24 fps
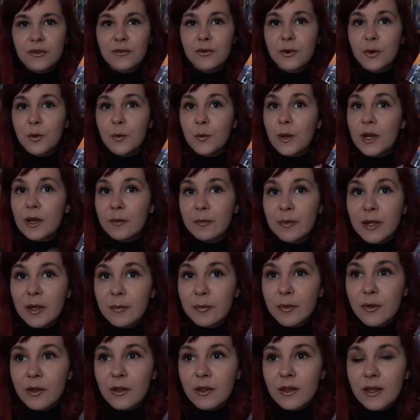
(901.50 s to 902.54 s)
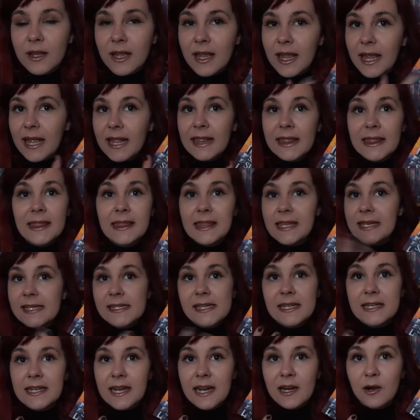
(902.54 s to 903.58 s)
of queer people in
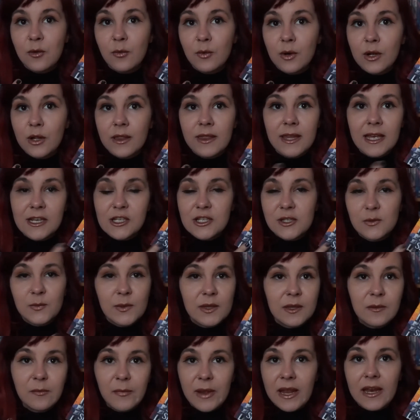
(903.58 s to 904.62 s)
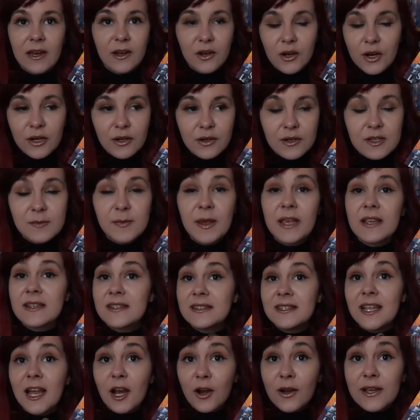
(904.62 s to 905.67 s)
this entire world, not just with the main characters,
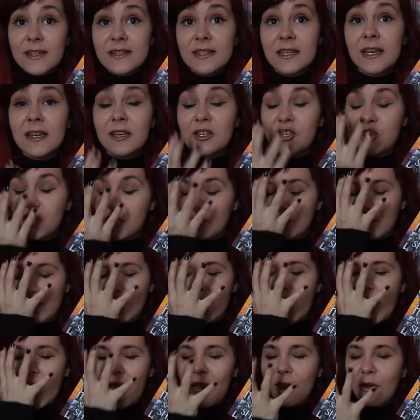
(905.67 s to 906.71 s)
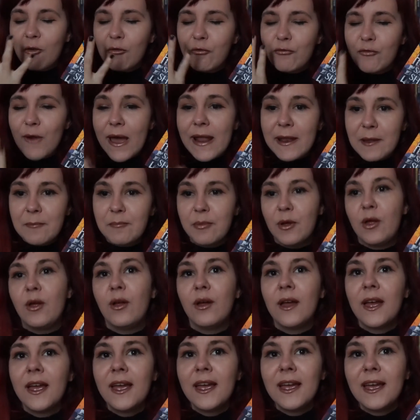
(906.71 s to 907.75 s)
because there is an
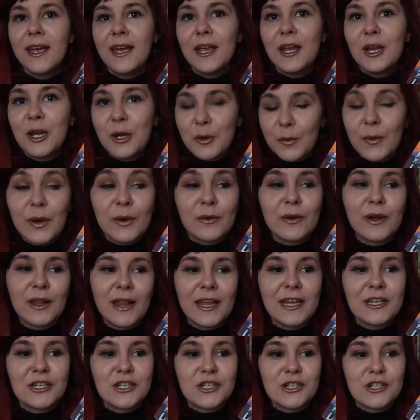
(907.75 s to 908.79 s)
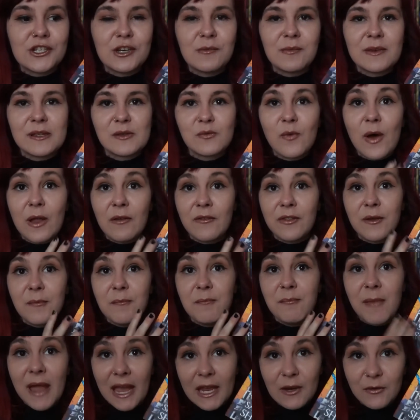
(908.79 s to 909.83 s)
incredible queer relationship is one of the
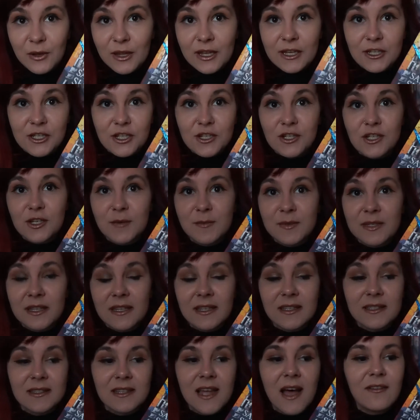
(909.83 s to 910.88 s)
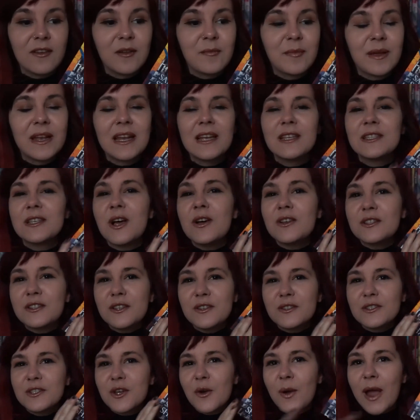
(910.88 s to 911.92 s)
main relationships in this novel, but it's
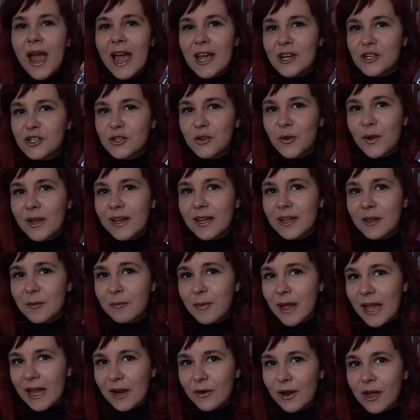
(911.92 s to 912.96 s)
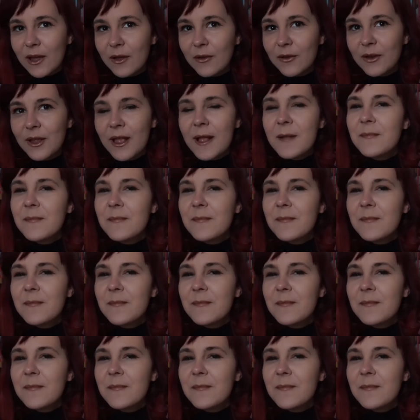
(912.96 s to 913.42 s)
also so casual and in the background.